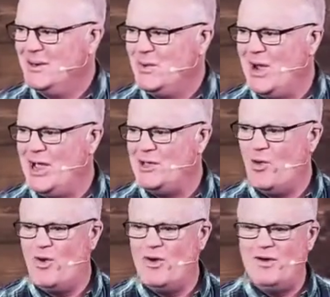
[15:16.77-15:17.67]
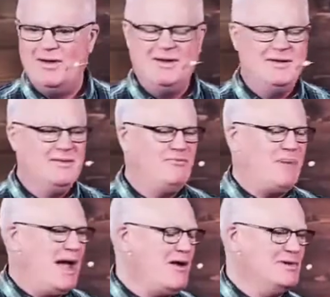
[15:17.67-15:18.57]
where your
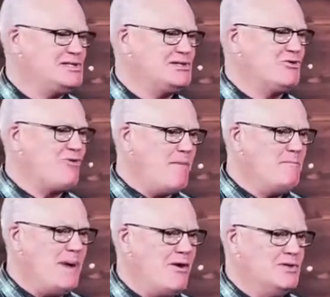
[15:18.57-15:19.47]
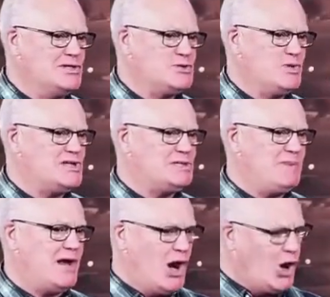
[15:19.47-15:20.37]
parents and grandparents would have
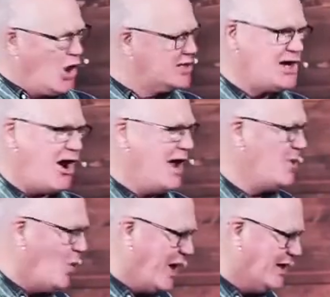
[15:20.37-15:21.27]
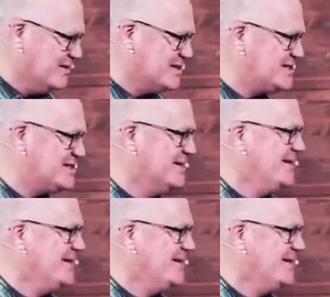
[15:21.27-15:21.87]
spent a lot of time at wells.